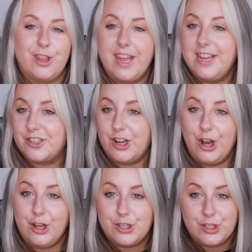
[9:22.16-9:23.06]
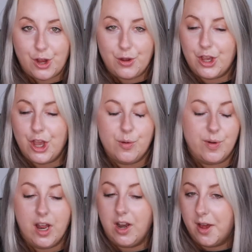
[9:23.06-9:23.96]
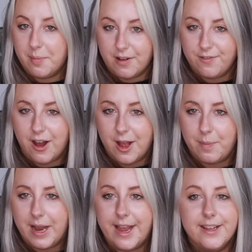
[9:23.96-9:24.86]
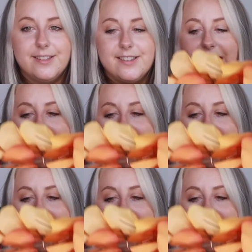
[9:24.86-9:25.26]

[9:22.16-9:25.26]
think is going to look so cute when I light my fireplace.